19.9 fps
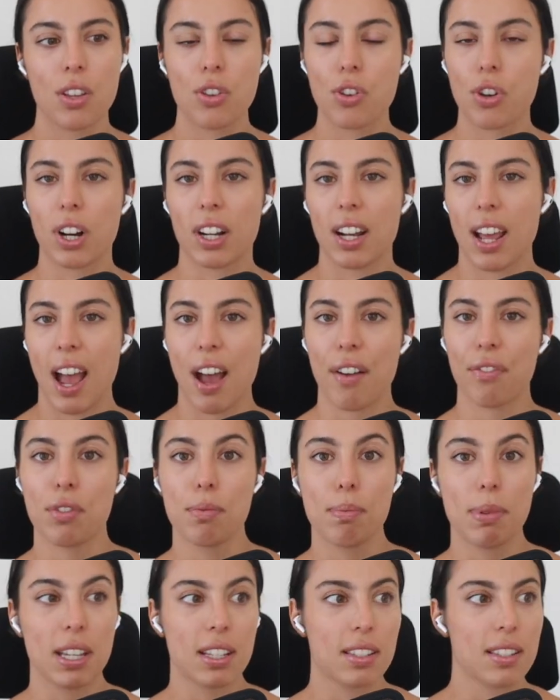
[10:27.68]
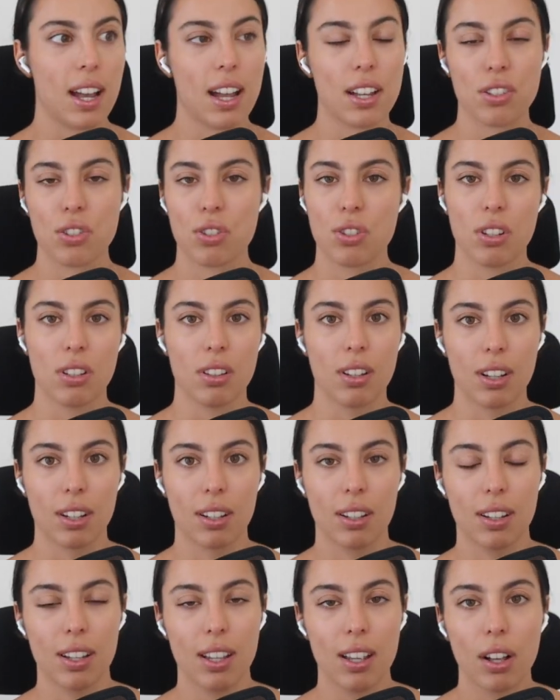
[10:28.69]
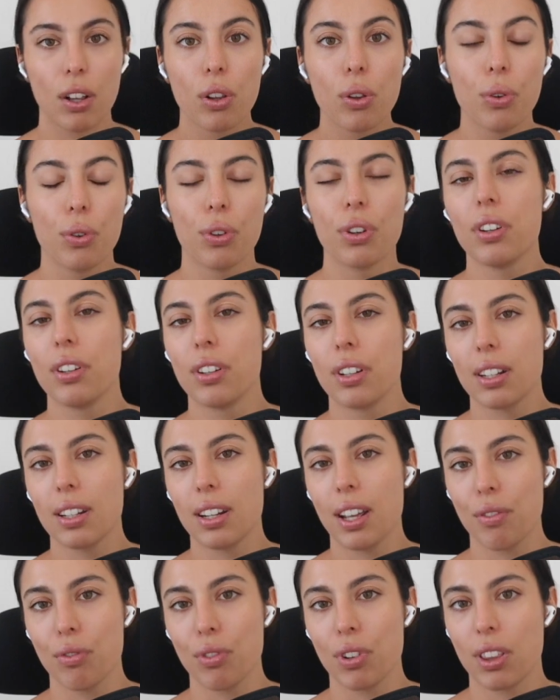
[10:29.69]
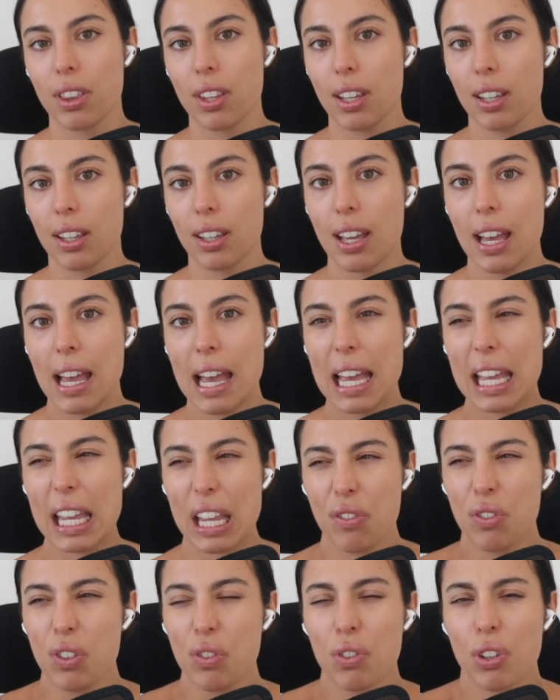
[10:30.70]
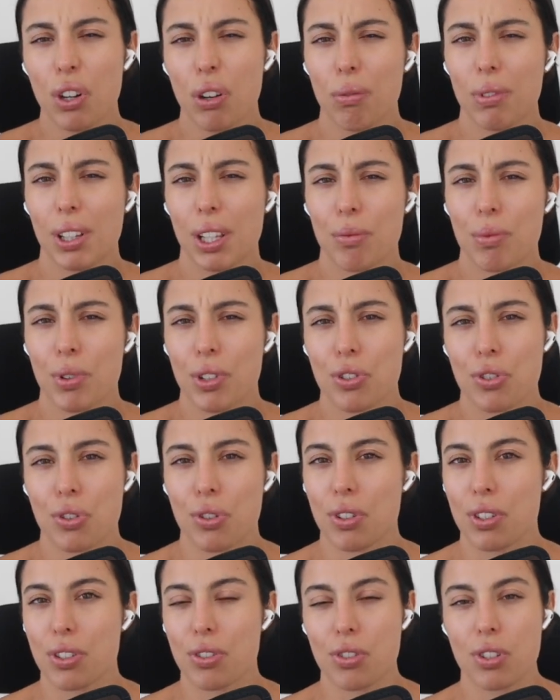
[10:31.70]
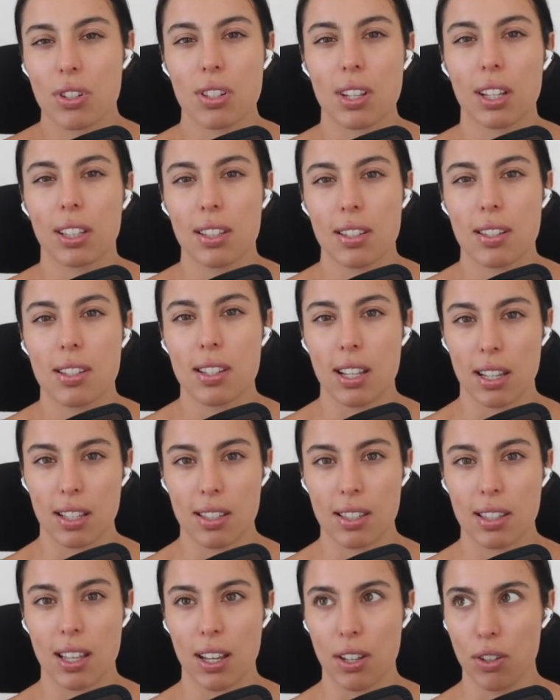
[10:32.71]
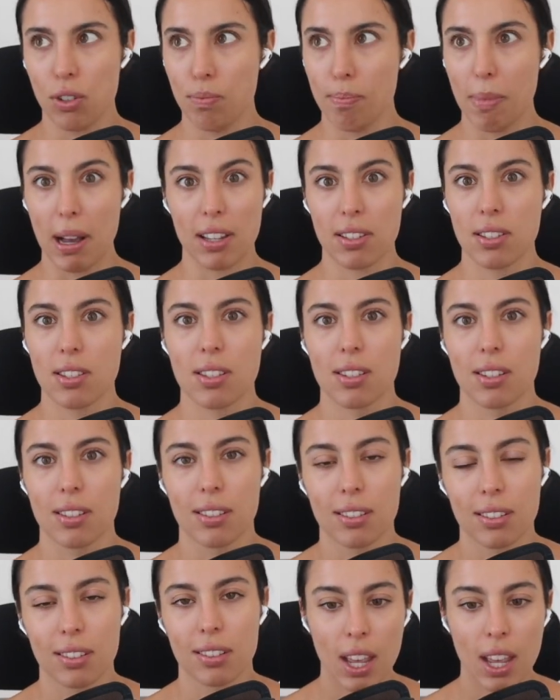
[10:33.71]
you kind of have to be attached and like included in everything. Even if you don't really want to, it's just like this sense that you must.